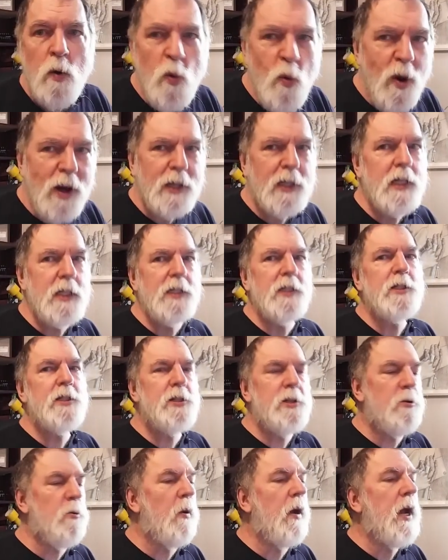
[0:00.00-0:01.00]
What
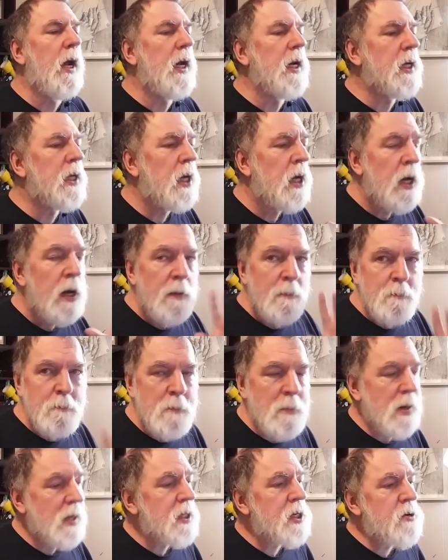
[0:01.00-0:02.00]
constraint
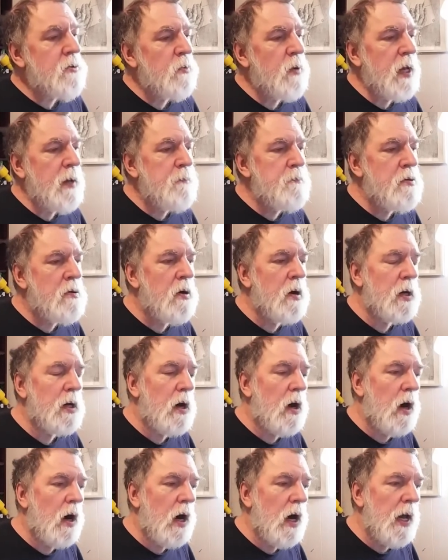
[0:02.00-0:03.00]
must we put
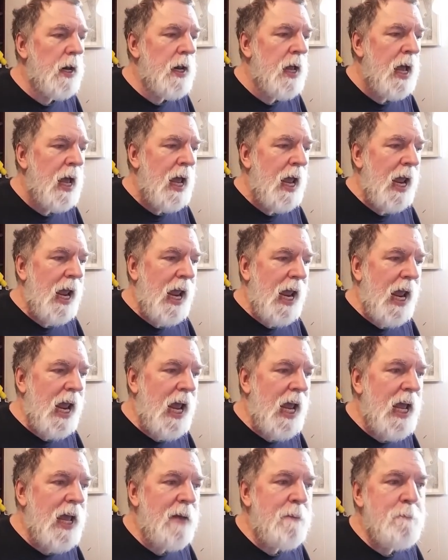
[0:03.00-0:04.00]
on
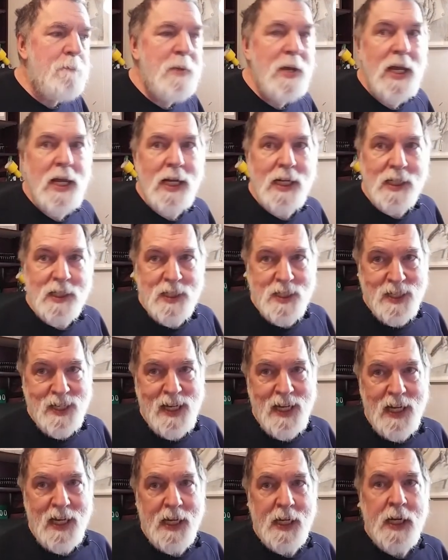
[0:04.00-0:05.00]
A, B, and
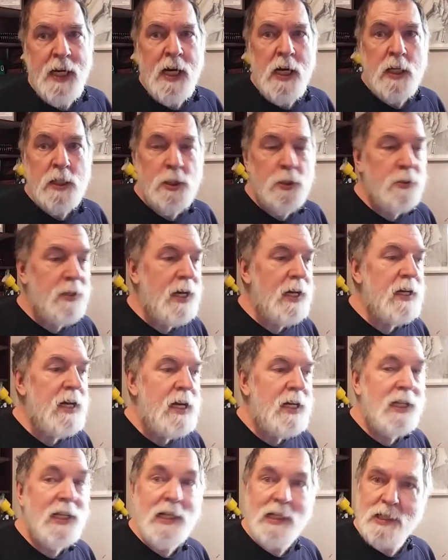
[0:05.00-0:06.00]
C so that
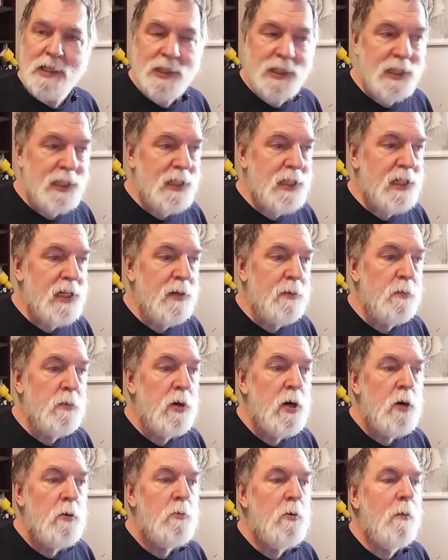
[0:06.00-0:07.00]
this system
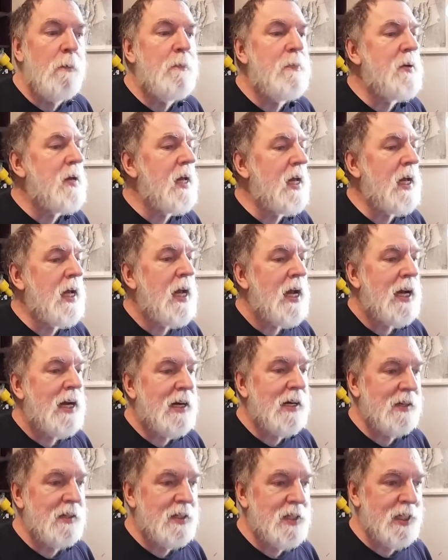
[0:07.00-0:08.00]
will be
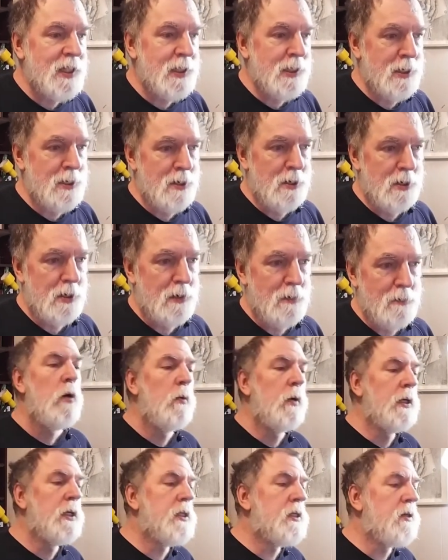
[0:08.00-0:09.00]
consistent?
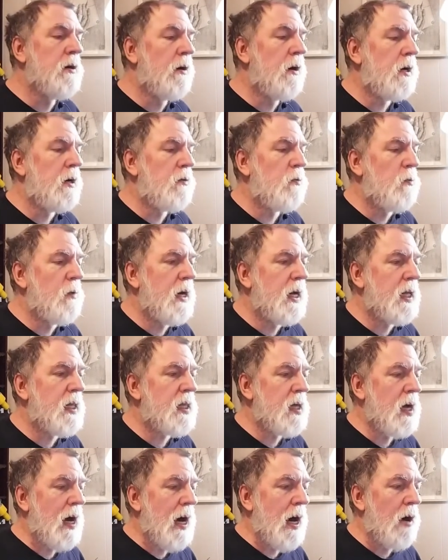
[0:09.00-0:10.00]
We start with
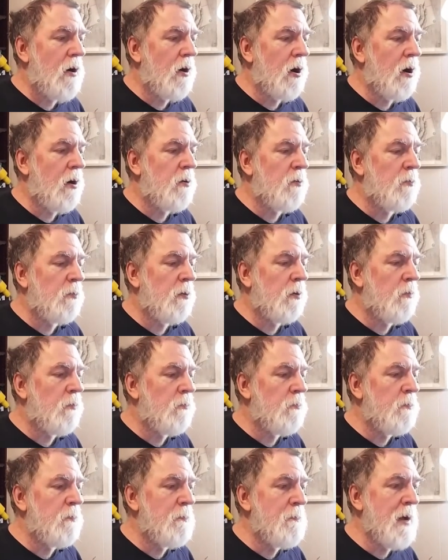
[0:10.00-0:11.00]
our
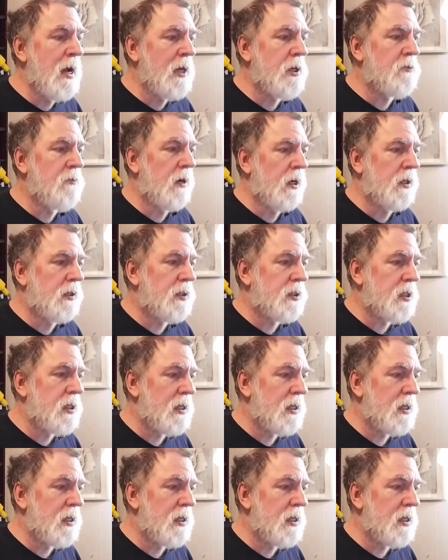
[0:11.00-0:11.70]
matrix.